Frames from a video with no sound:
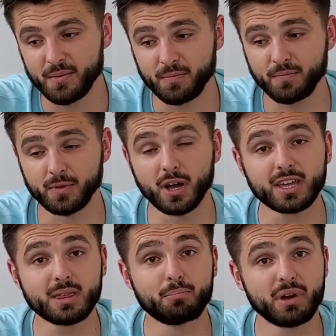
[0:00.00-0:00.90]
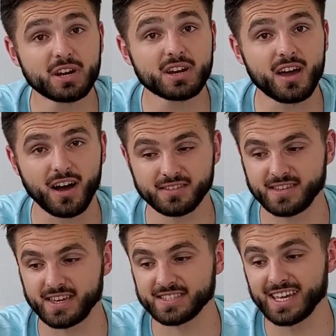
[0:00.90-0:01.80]
Look at the bigger
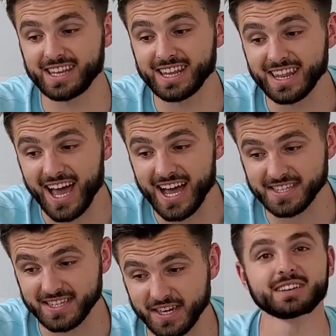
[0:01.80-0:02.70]
context, and then lastly,